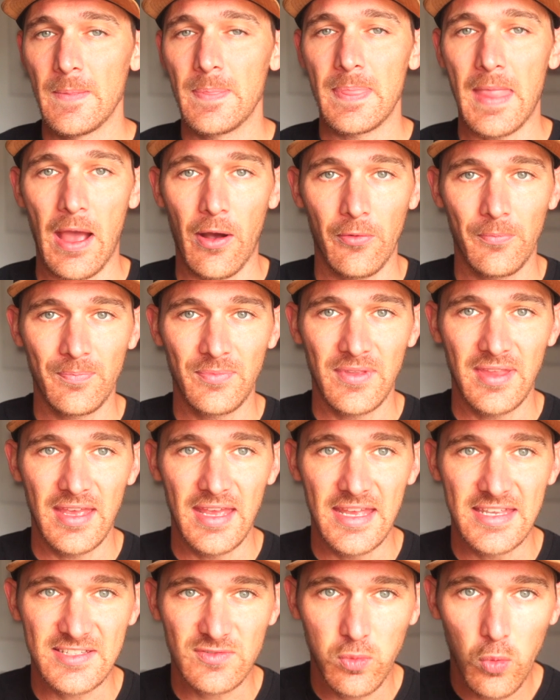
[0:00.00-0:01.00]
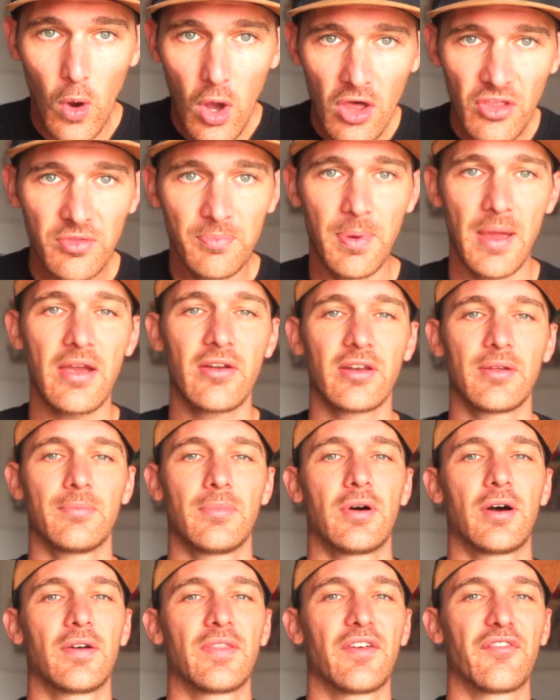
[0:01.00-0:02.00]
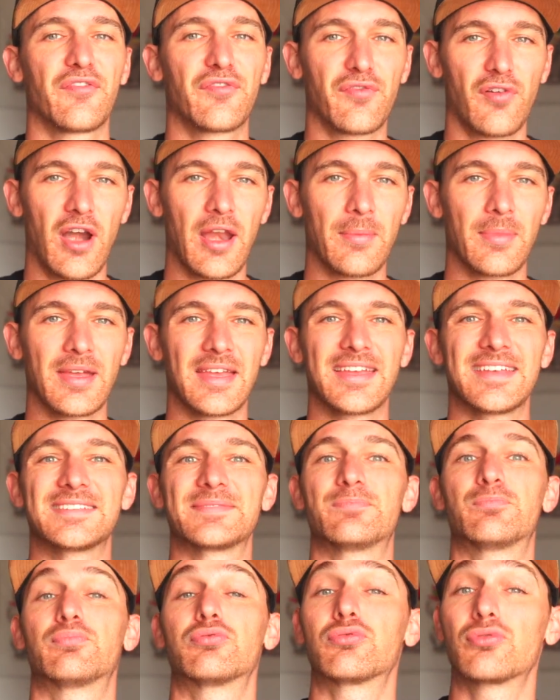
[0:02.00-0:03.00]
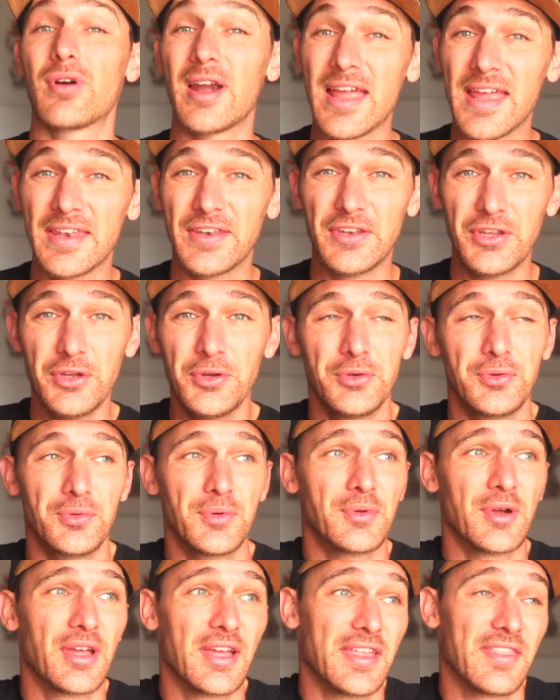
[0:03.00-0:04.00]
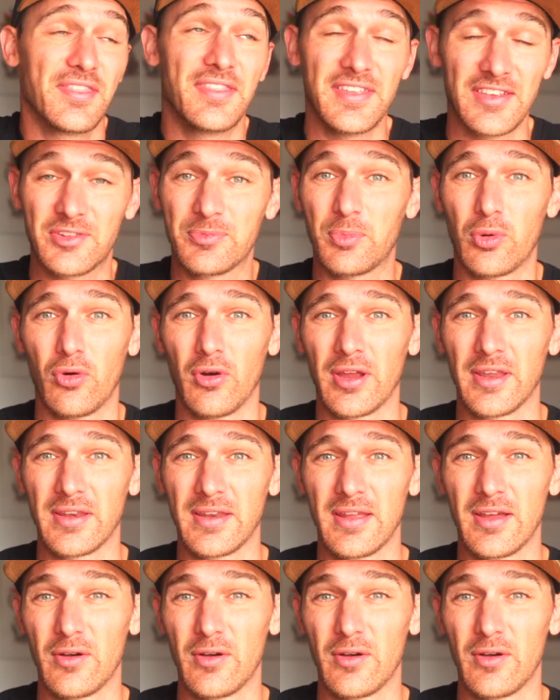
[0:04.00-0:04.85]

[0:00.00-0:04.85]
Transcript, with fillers: Now, it's worth bearing in mind that Framer is brand new at this point,